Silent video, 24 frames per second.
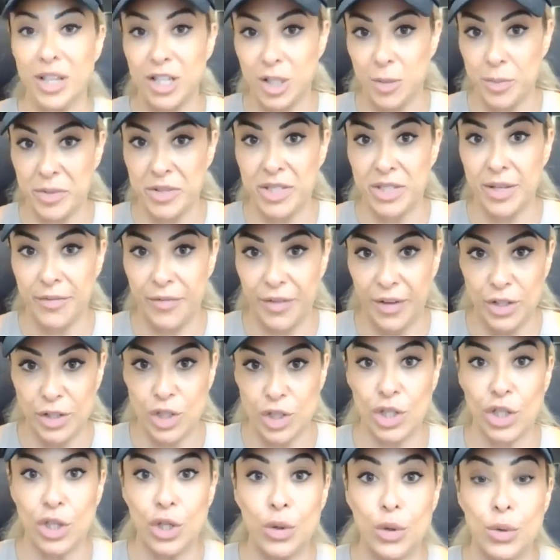specific
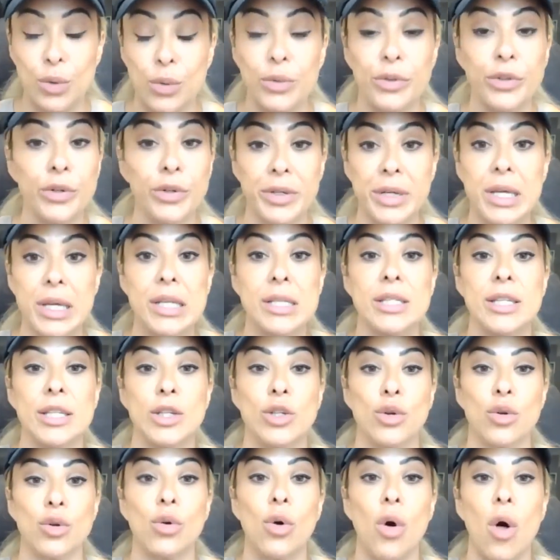to you, your needs,
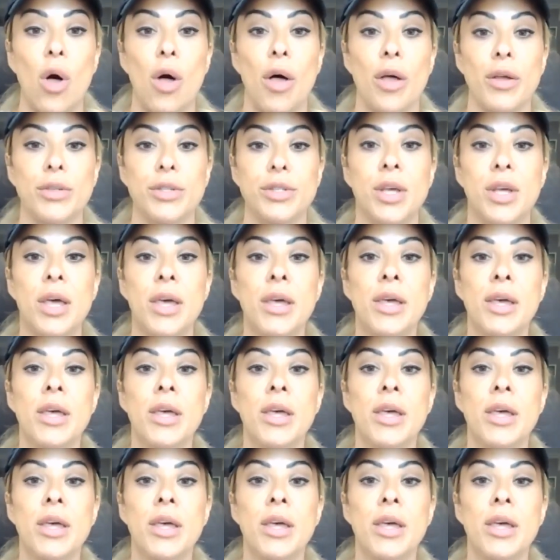and your goals.